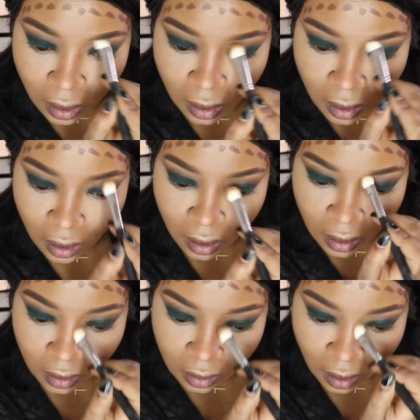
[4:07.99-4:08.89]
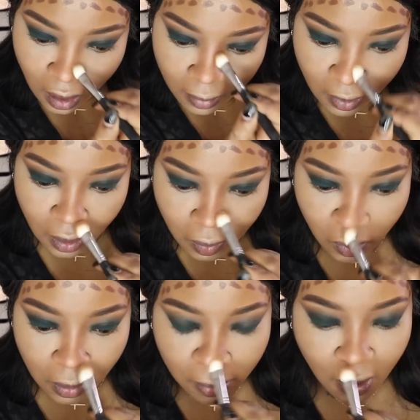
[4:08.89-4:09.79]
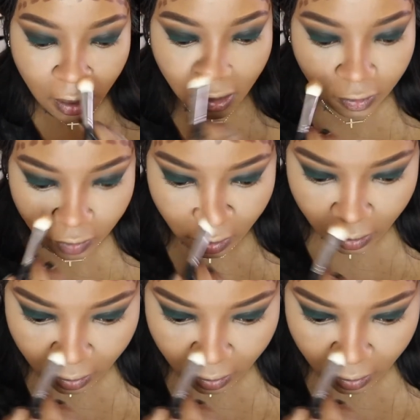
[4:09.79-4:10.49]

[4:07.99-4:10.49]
to the places that I would normally contour.